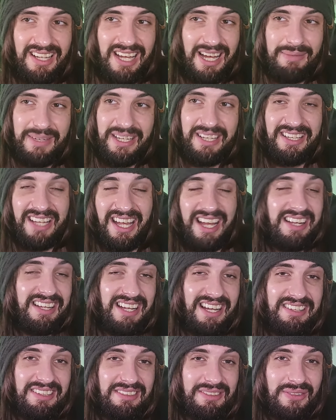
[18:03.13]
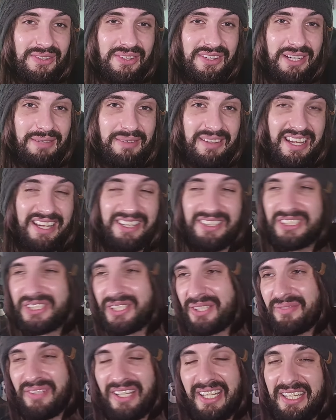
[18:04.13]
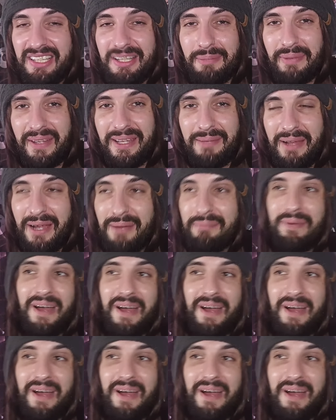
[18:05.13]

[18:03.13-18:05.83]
I mean, yeah, I kind of do agree with that. You shouldn't really need to play that.